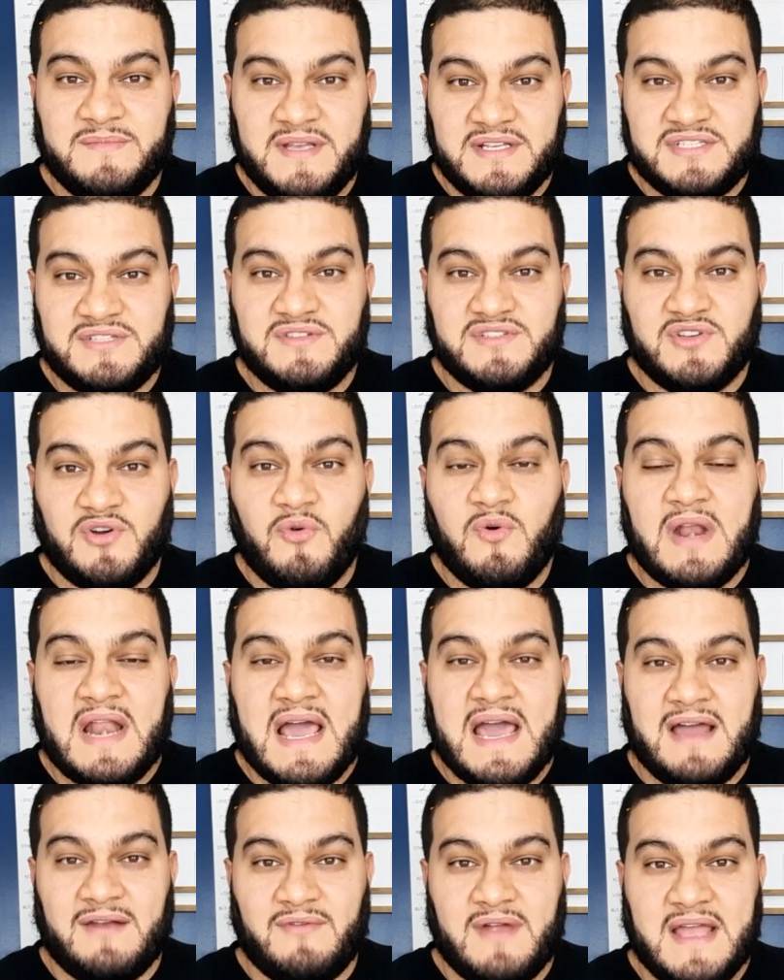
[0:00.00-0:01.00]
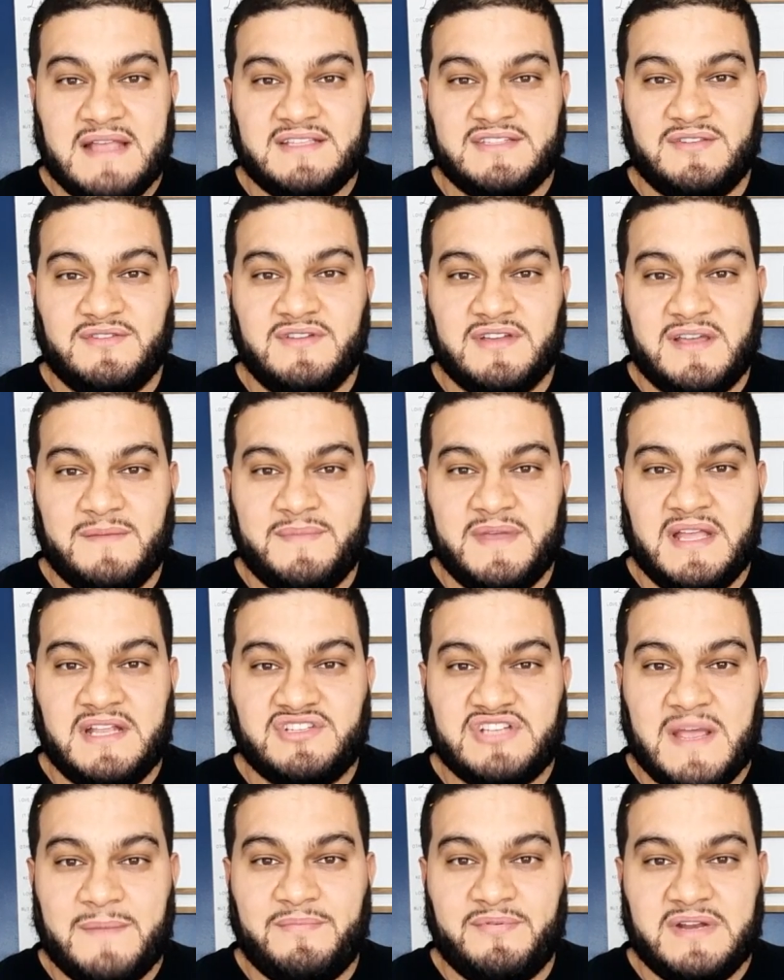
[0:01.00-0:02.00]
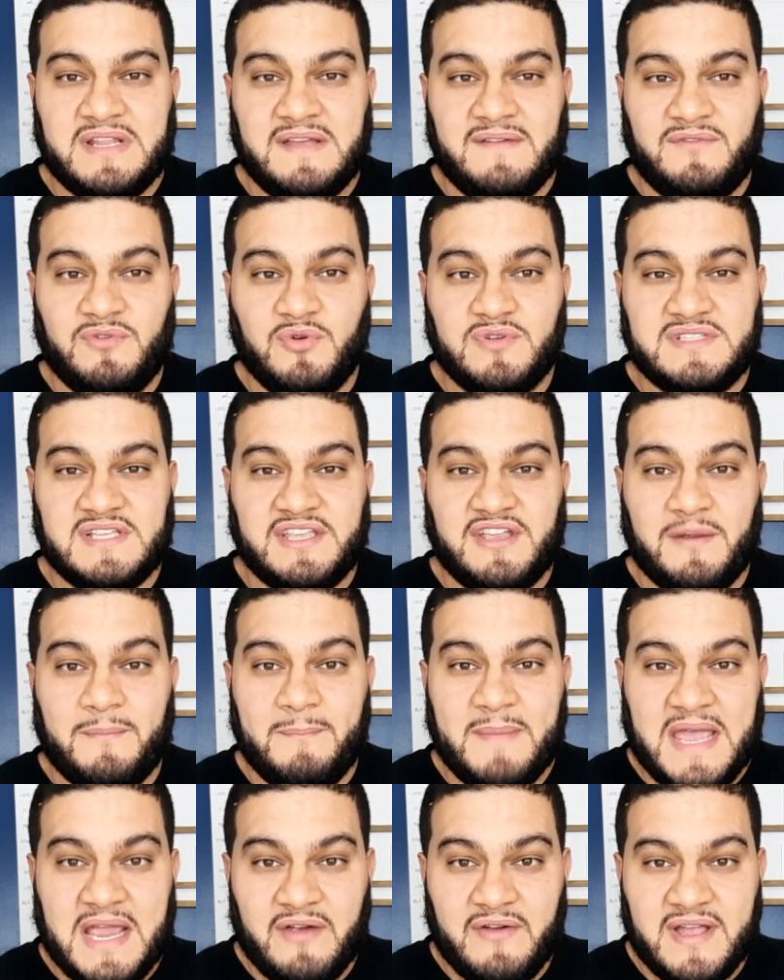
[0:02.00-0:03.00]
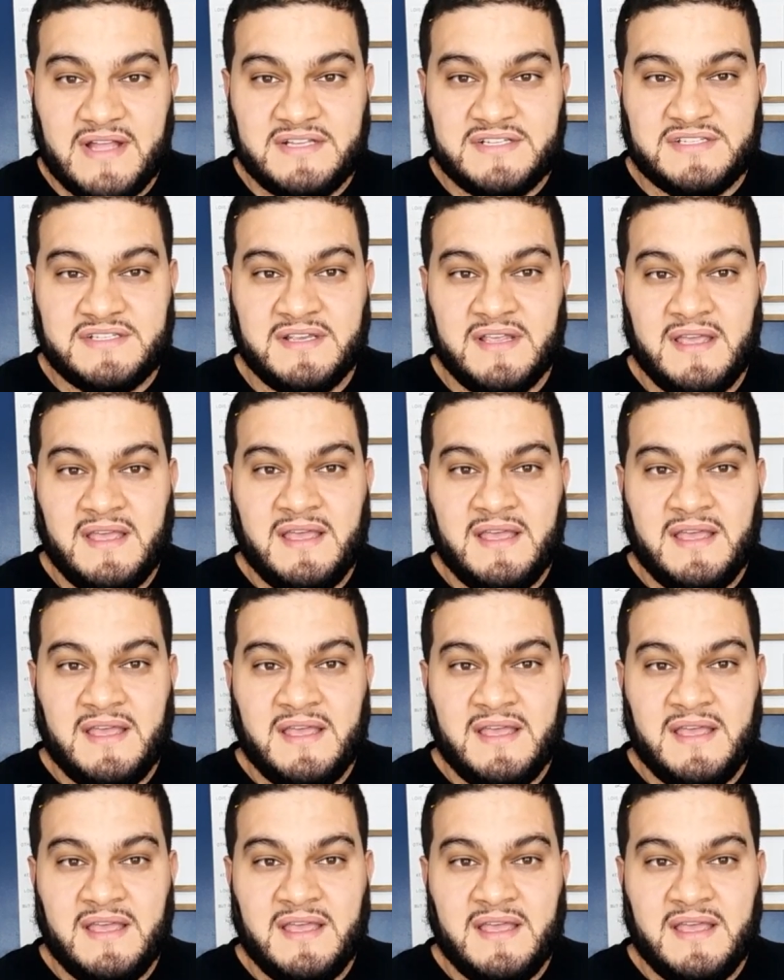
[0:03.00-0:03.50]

issues going on, right? So you could be in jeopardy of losing your marriage.